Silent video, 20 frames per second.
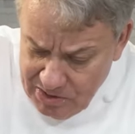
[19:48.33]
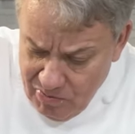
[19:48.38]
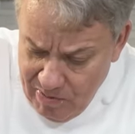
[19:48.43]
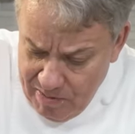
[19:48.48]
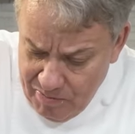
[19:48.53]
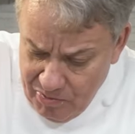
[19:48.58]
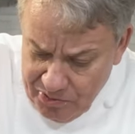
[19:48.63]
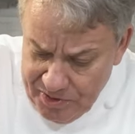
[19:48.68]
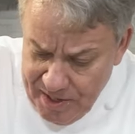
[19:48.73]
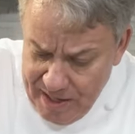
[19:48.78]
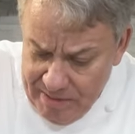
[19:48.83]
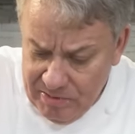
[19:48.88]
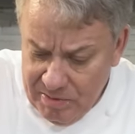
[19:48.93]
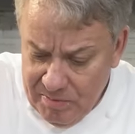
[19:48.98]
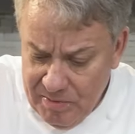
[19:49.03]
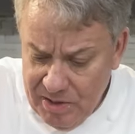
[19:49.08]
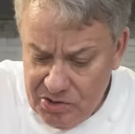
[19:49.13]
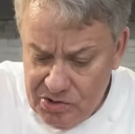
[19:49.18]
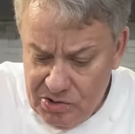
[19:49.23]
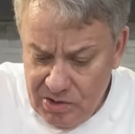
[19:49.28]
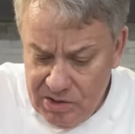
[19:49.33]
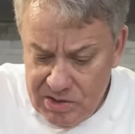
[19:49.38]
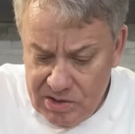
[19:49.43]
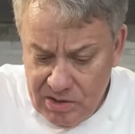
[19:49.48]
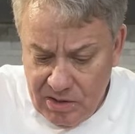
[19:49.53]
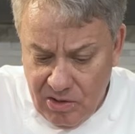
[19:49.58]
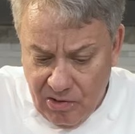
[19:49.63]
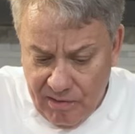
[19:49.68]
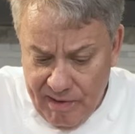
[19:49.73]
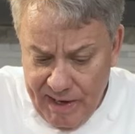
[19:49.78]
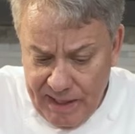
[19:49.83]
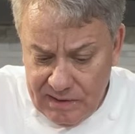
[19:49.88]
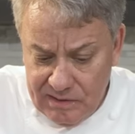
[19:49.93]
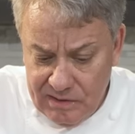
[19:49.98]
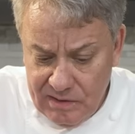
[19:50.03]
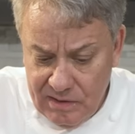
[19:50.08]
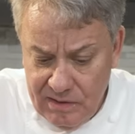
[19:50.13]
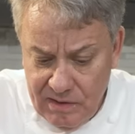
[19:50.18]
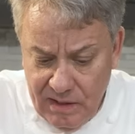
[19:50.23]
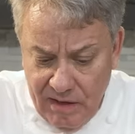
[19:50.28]
it one more time to make sure it's
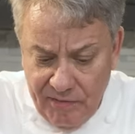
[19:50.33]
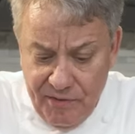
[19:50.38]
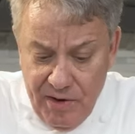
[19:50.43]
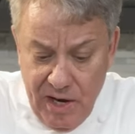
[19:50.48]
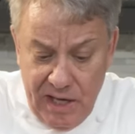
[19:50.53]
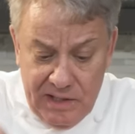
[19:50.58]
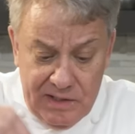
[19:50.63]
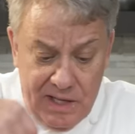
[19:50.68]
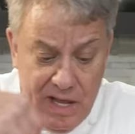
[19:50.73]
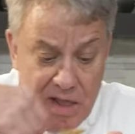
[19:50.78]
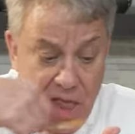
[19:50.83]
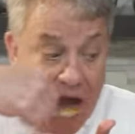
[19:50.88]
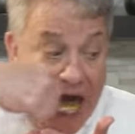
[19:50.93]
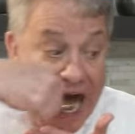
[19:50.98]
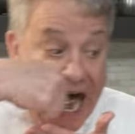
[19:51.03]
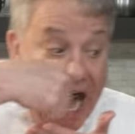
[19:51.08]
correct. If not, then...